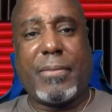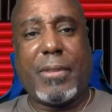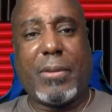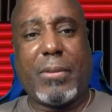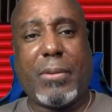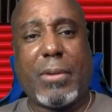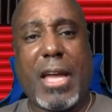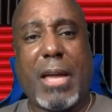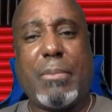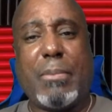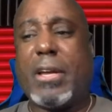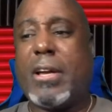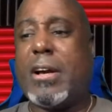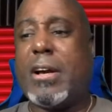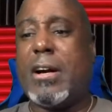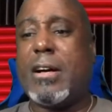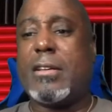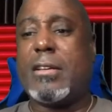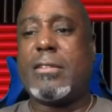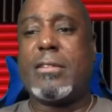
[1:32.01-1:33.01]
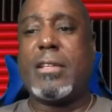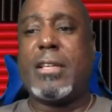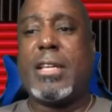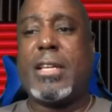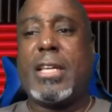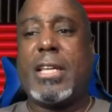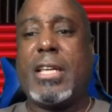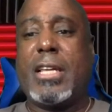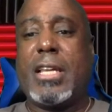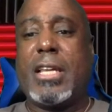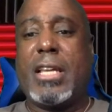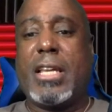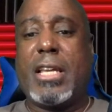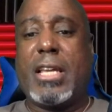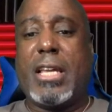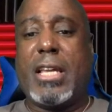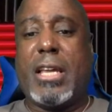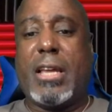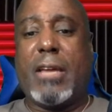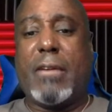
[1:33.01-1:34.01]
Okay, because
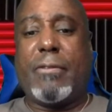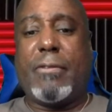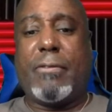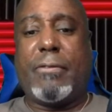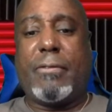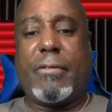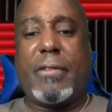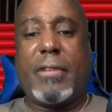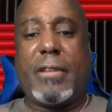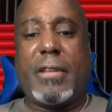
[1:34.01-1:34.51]
if